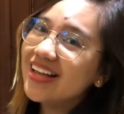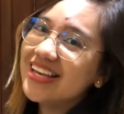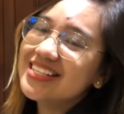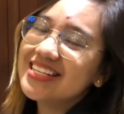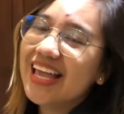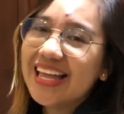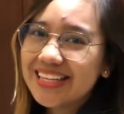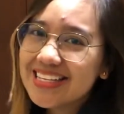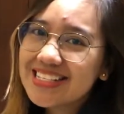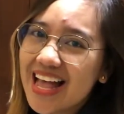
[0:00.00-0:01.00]
let's get
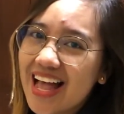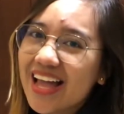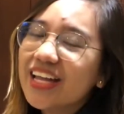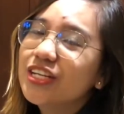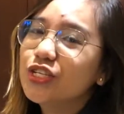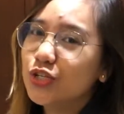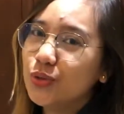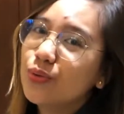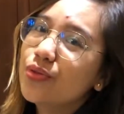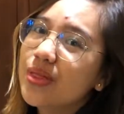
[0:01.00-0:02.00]
inside to
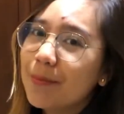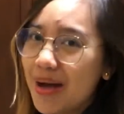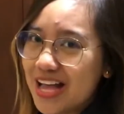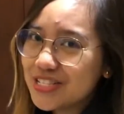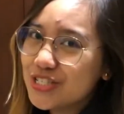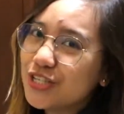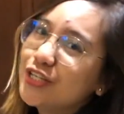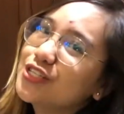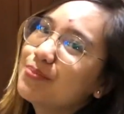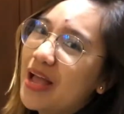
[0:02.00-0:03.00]
the
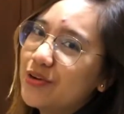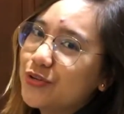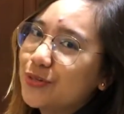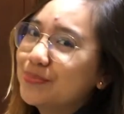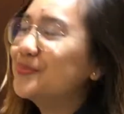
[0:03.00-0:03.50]
master's bedroom.